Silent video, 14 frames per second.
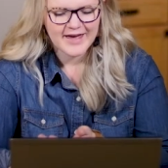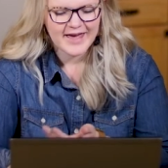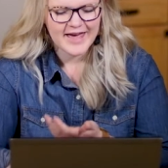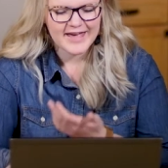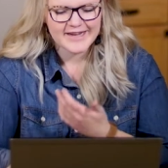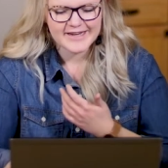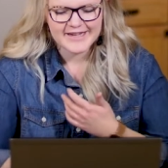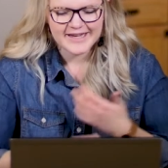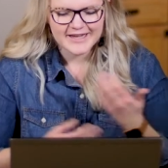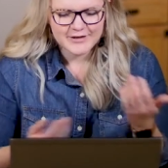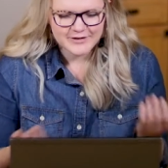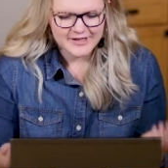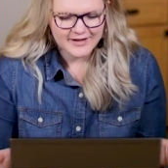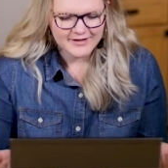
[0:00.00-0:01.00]
And can
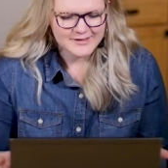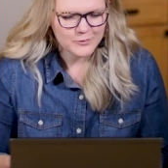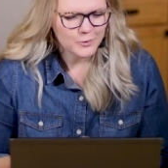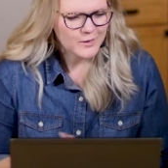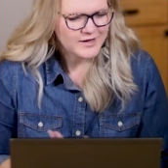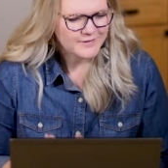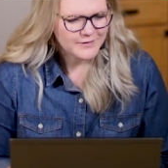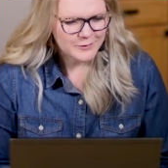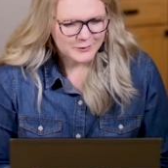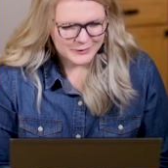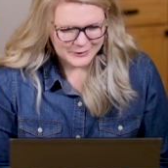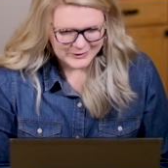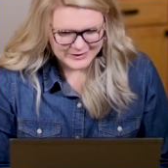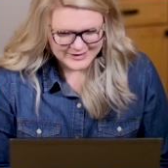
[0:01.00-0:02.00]
you tell us, what have you
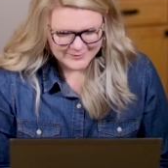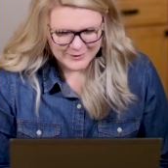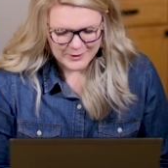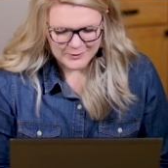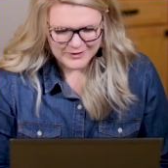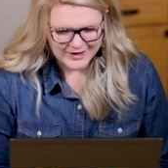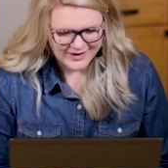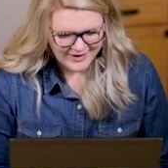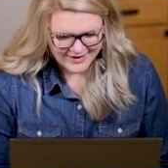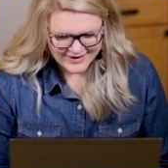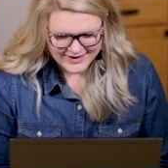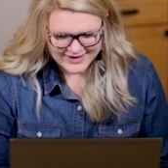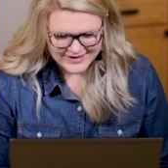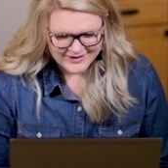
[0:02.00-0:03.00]
learned about
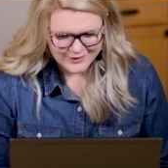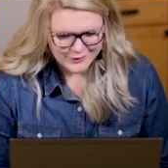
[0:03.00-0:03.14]
God